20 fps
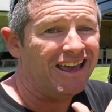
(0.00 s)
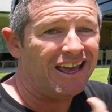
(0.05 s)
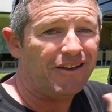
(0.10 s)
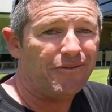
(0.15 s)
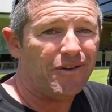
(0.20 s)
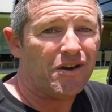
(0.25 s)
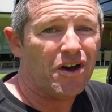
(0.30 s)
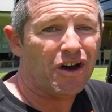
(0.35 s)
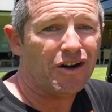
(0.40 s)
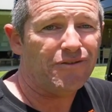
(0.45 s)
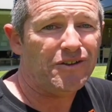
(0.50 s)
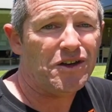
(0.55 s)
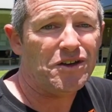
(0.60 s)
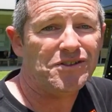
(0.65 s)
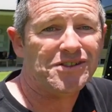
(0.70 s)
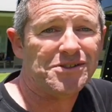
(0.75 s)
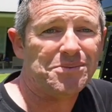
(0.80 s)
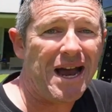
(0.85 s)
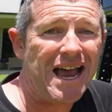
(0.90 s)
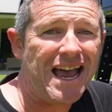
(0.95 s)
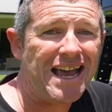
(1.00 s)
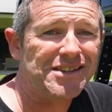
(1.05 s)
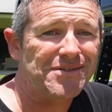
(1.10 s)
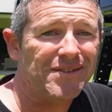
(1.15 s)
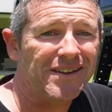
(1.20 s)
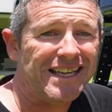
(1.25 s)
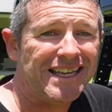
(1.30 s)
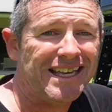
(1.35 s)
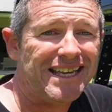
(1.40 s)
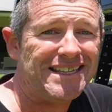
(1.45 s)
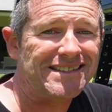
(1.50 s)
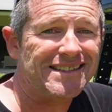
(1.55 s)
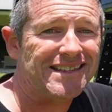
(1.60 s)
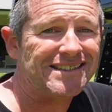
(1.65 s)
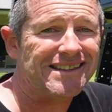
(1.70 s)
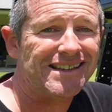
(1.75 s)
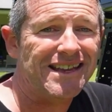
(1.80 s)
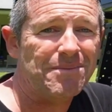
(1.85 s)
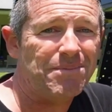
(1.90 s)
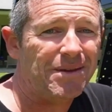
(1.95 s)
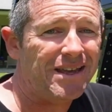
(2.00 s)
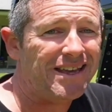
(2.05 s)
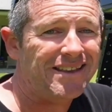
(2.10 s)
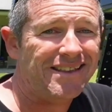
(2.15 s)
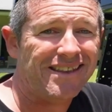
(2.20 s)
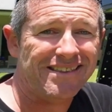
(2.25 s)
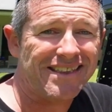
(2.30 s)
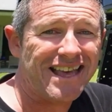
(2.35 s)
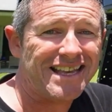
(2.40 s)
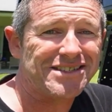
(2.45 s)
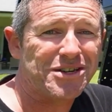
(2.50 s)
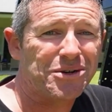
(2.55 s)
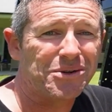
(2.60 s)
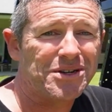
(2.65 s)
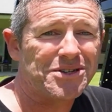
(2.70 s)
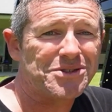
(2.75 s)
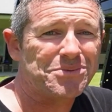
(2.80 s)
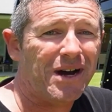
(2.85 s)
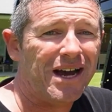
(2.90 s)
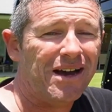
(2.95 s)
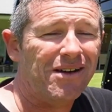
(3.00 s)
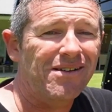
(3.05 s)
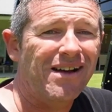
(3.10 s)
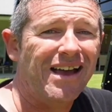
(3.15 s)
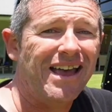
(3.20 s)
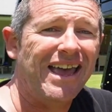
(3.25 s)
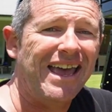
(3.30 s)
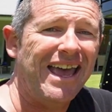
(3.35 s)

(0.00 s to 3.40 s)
If you've got a few swags for the kids to sleep in, that's good as well.